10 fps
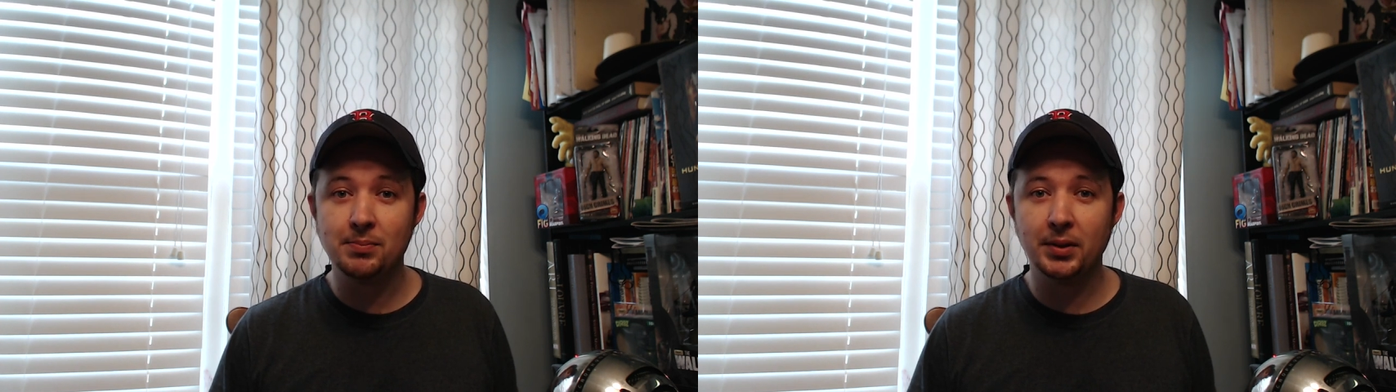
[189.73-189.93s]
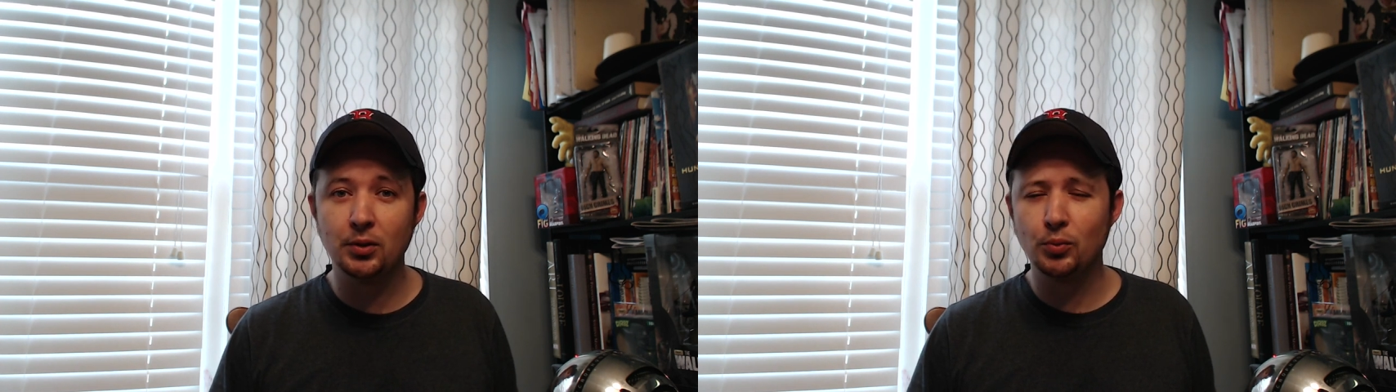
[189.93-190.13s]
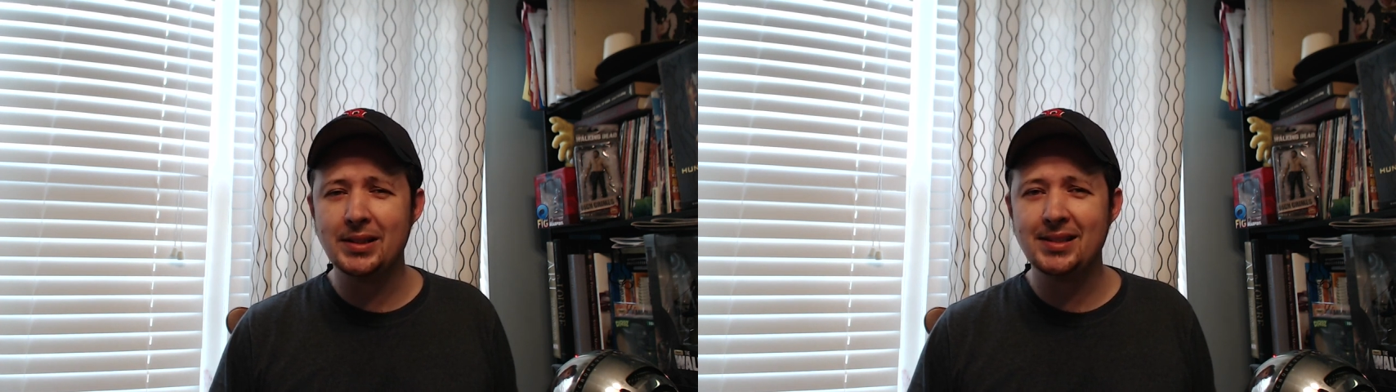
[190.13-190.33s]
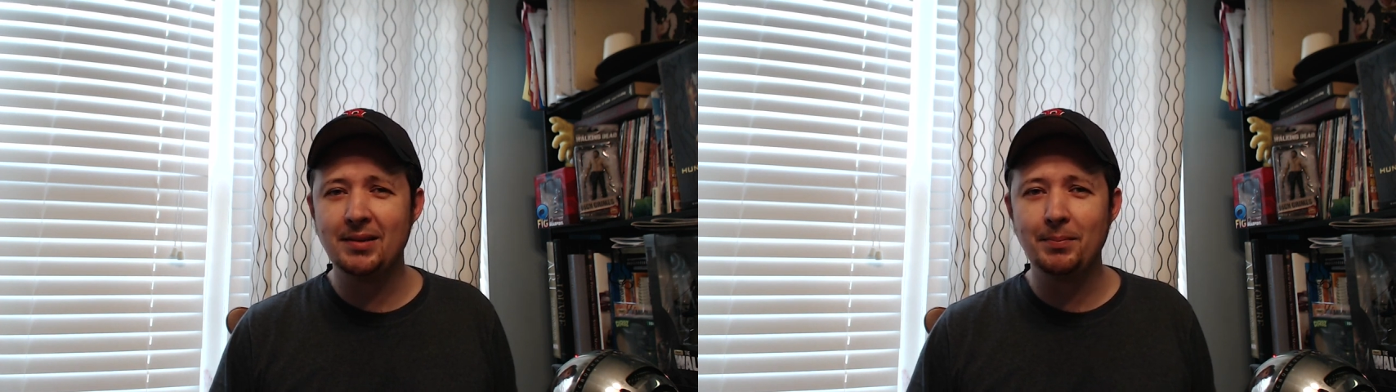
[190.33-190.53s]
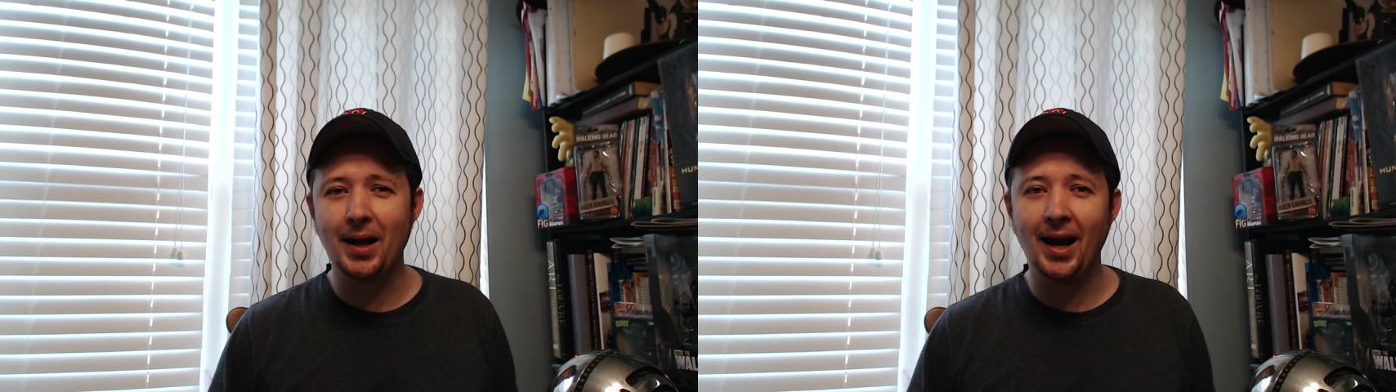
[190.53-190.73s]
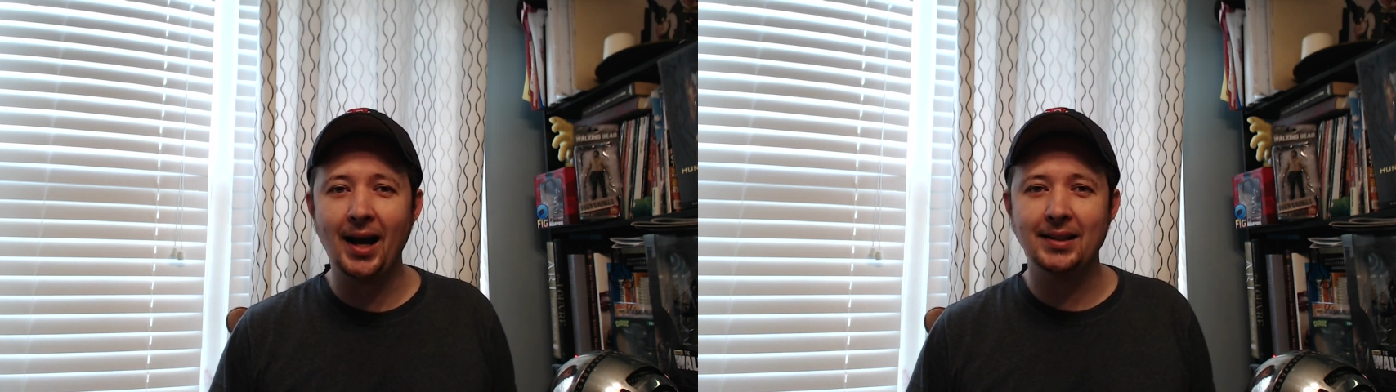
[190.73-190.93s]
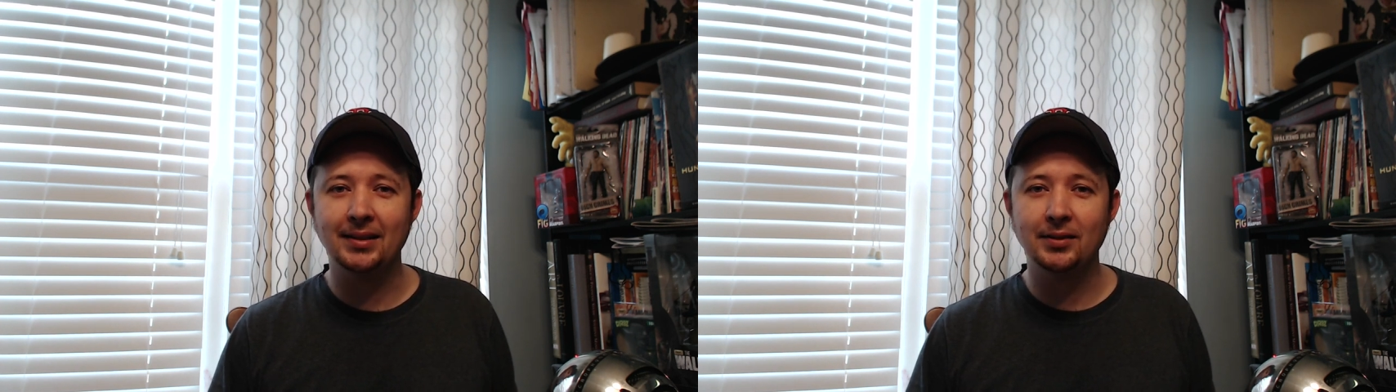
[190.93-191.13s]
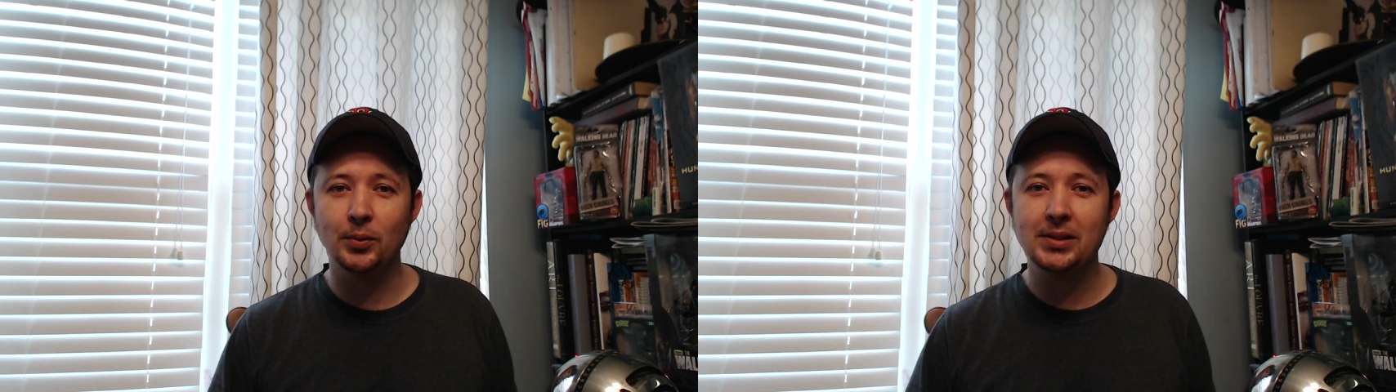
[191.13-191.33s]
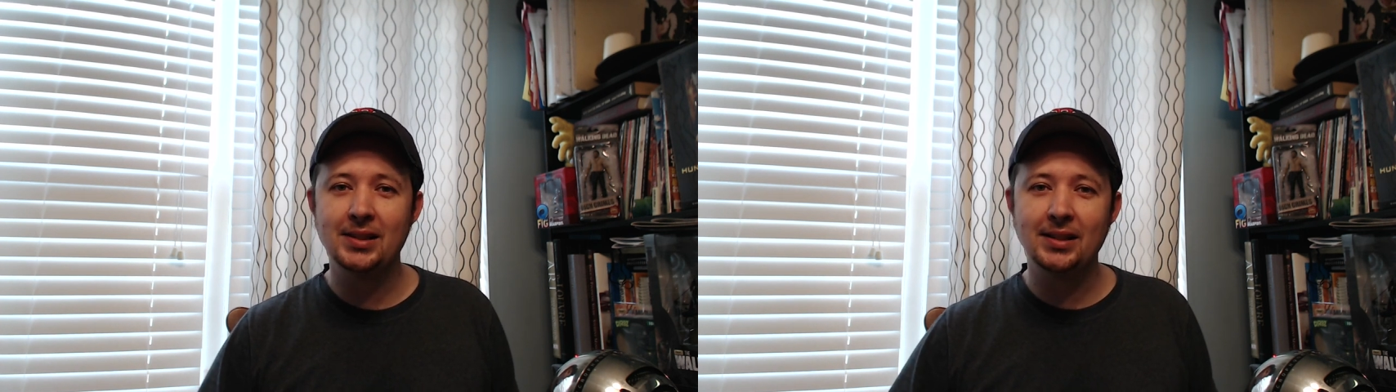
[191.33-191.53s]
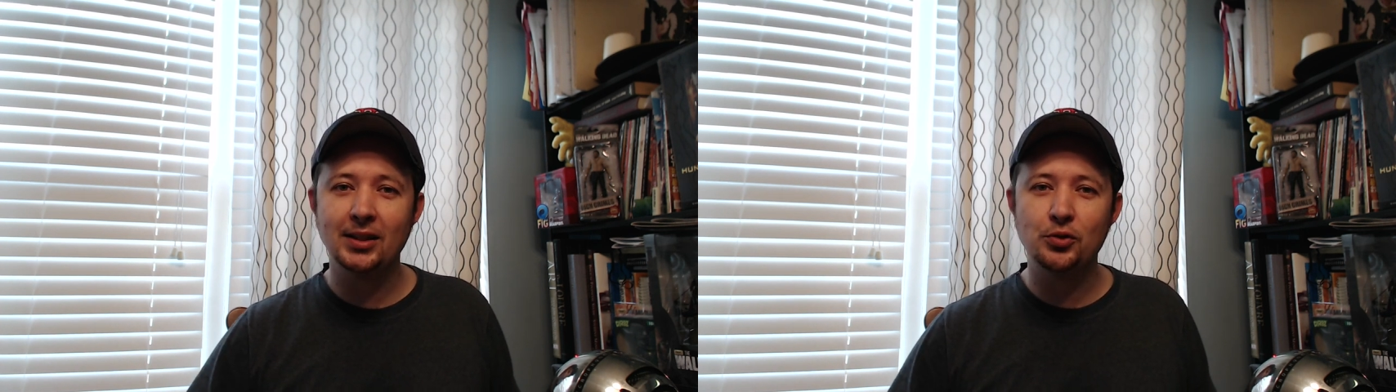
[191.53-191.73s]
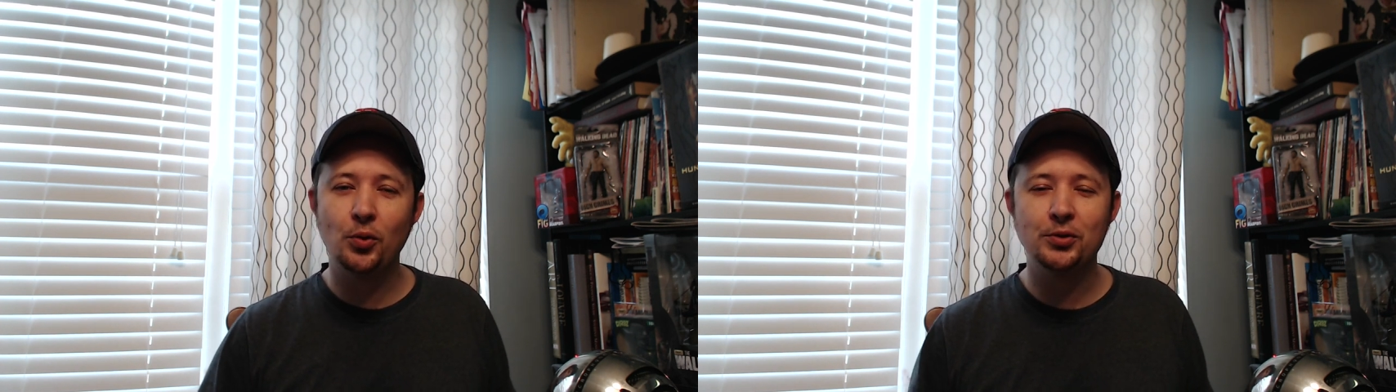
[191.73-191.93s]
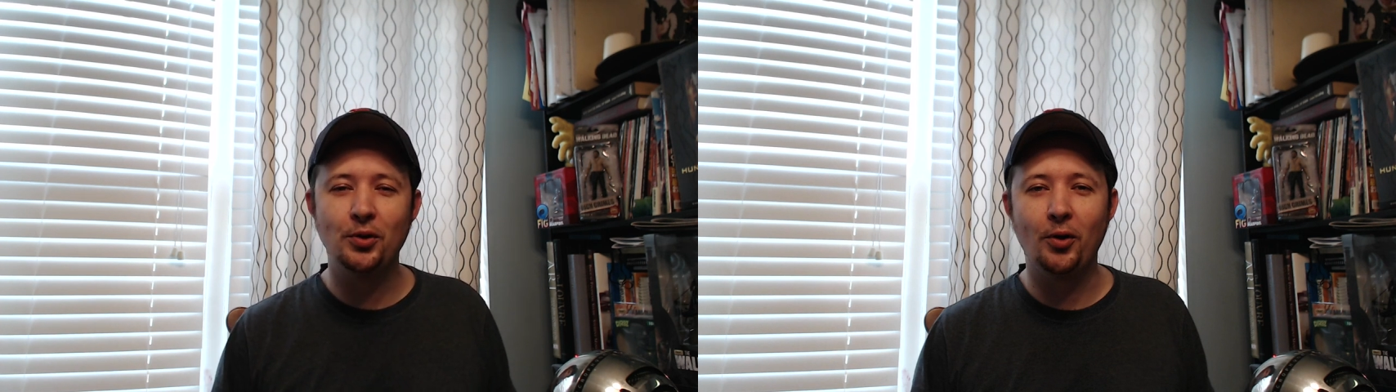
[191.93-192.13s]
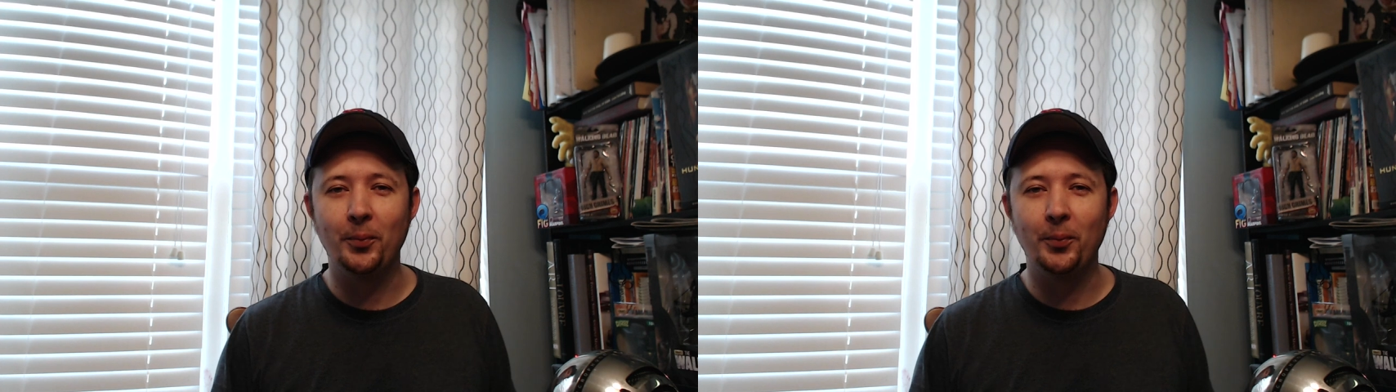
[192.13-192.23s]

But the reasoning behind it, the reasoning that George R. R.